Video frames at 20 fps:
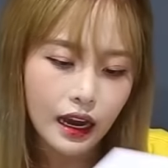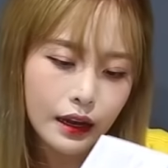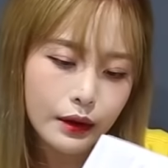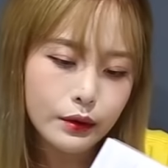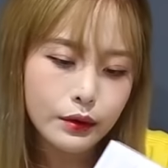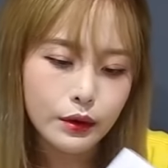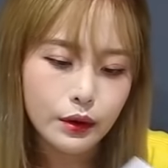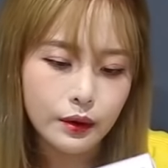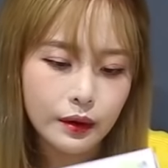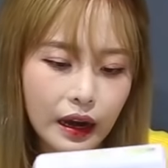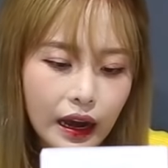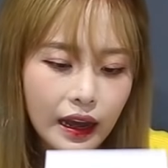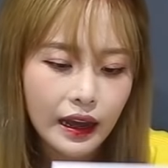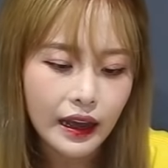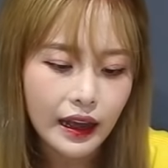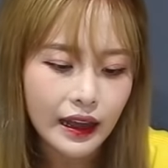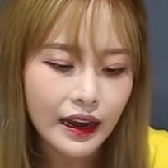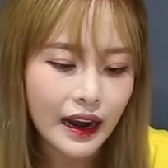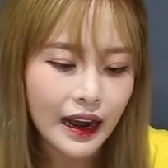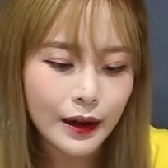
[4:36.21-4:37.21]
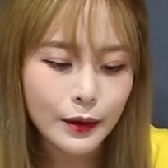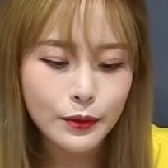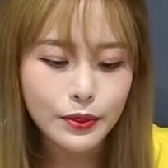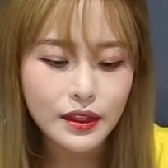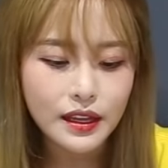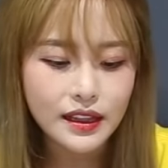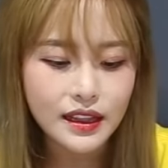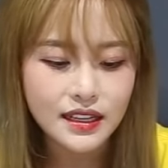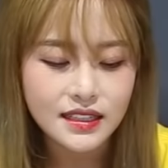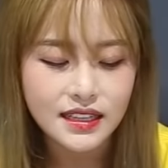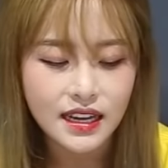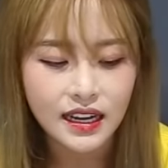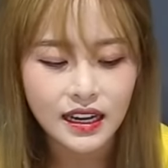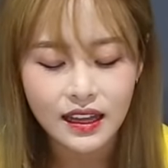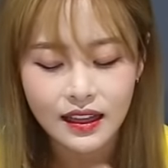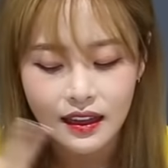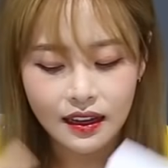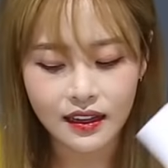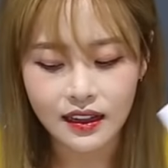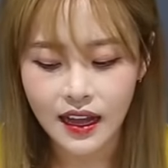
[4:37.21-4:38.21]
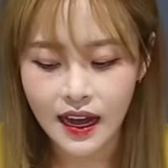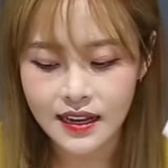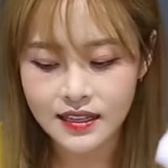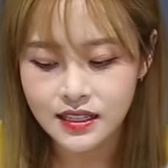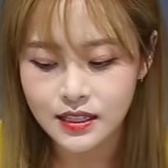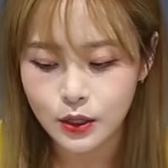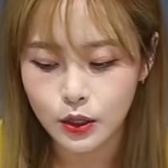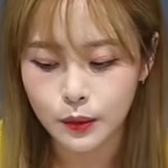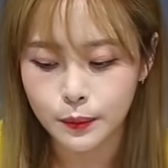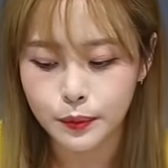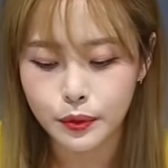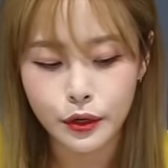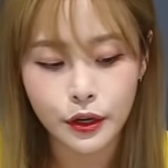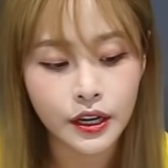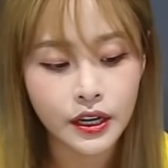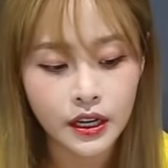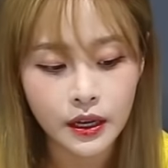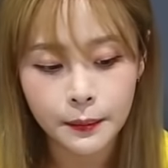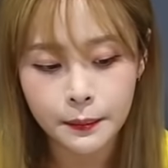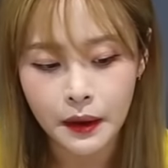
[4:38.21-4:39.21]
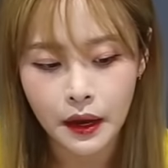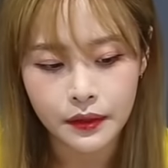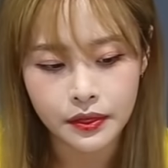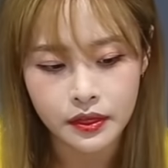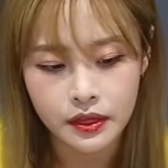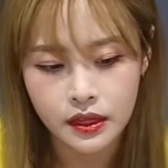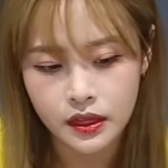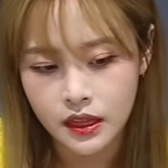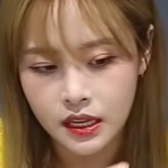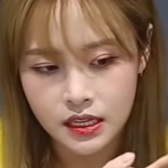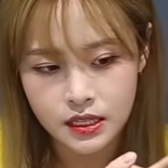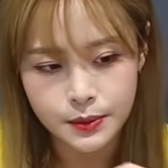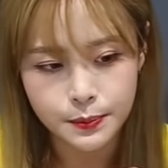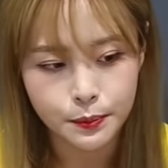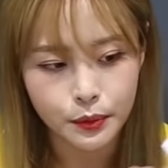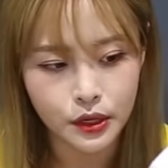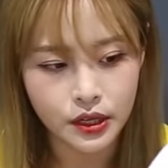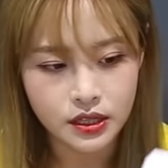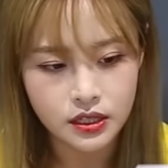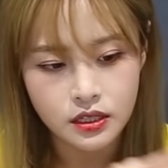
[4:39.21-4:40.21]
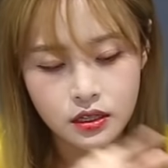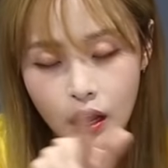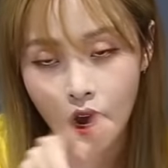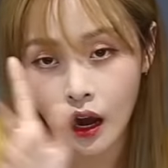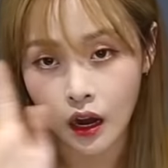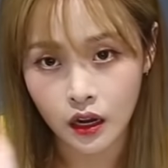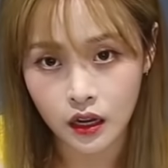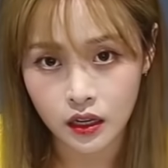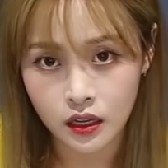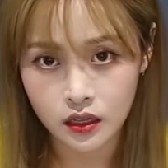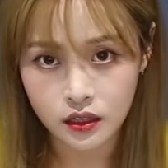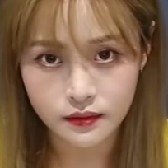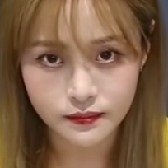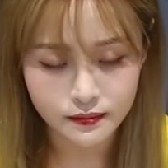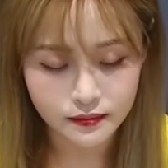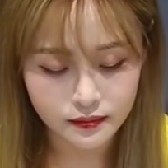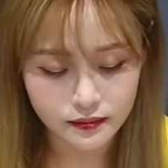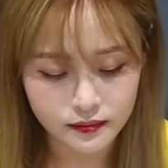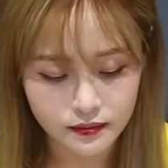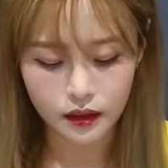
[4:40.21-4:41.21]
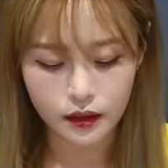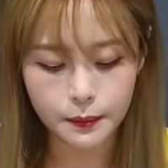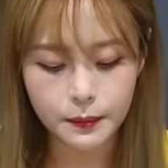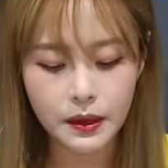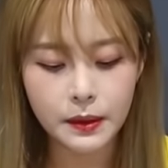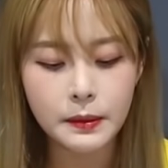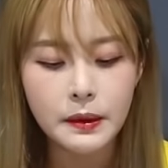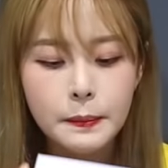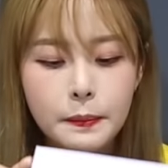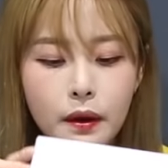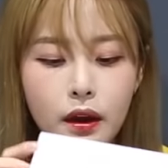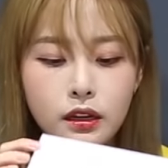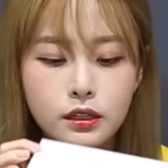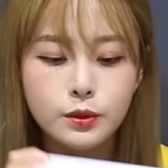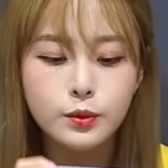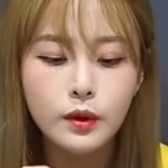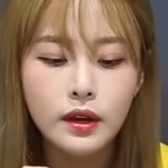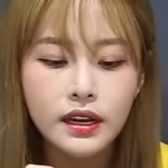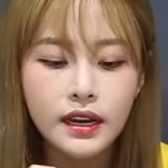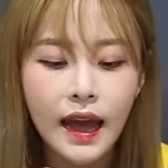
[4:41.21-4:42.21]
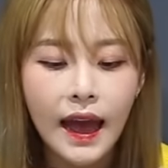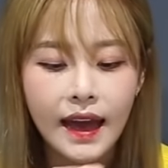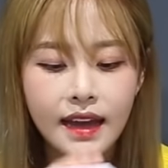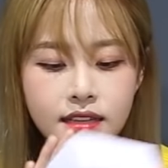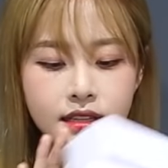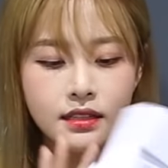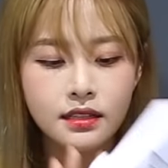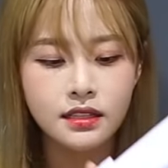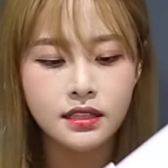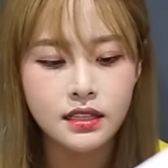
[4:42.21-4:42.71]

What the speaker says: I don't know, I don't think there's anything classic or pretty about these prints on it. The Mimi Box one has the